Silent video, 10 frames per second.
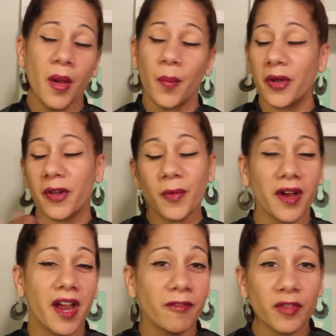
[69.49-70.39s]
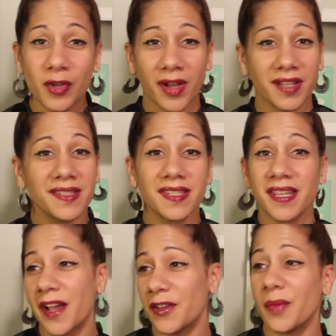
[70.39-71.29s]
put it wherever you want to
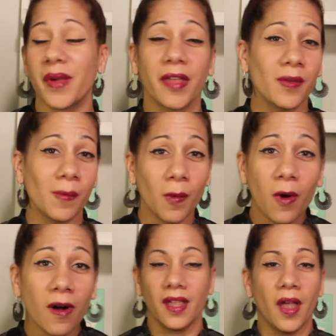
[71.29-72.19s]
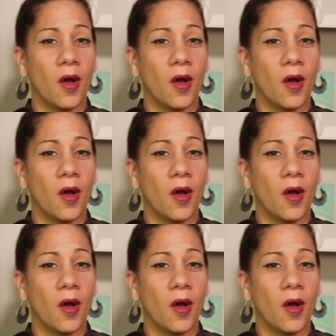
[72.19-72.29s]
see it, on your bathroom wall,